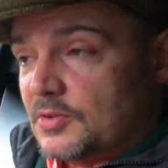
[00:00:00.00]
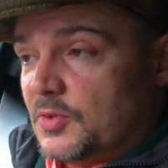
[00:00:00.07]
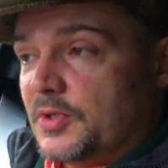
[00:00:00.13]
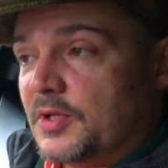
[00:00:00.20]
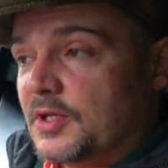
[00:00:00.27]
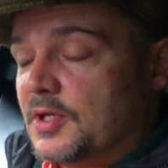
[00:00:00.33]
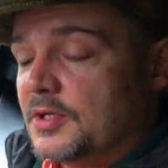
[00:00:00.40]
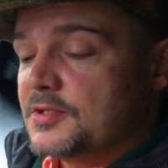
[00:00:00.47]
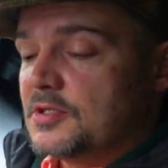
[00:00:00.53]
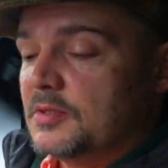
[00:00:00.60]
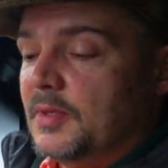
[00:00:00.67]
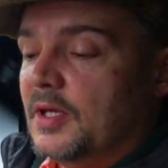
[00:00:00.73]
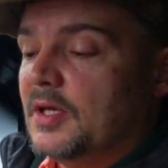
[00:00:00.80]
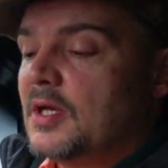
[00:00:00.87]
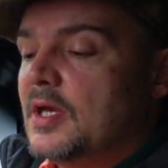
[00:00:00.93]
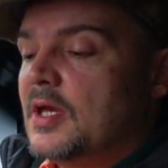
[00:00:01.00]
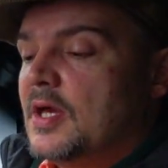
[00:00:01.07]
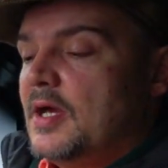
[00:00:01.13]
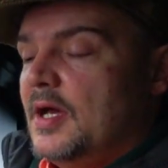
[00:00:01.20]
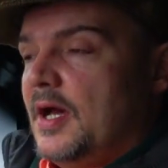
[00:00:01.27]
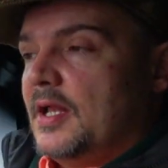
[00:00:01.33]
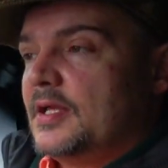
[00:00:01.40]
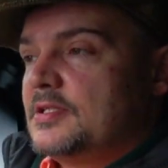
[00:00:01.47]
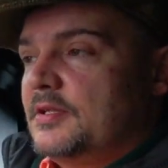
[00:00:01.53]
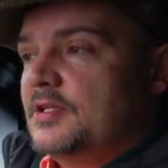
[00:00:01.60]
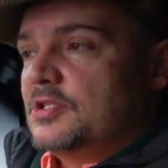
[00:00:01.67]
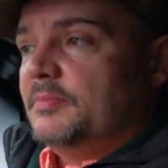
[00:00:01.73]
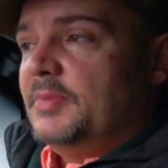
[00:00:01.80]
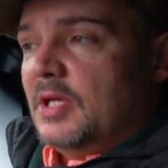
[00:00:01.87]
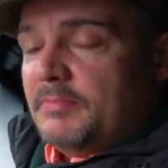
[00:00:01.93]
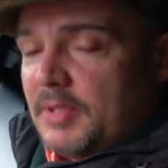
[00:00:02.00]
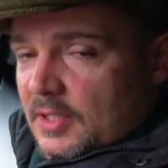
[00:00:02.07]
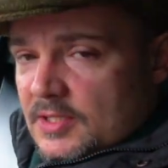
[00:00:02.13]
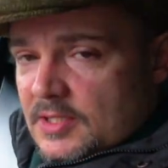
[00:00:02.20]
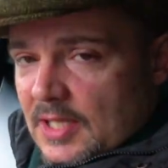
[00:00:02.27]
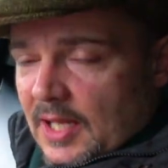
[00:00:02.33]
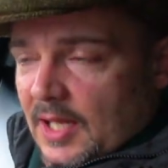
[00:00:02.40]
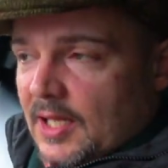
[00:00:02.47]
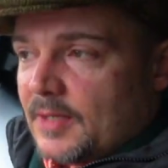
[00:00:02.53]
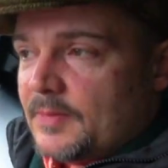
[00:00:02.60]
to another customer, and I said, "This will be a big seller."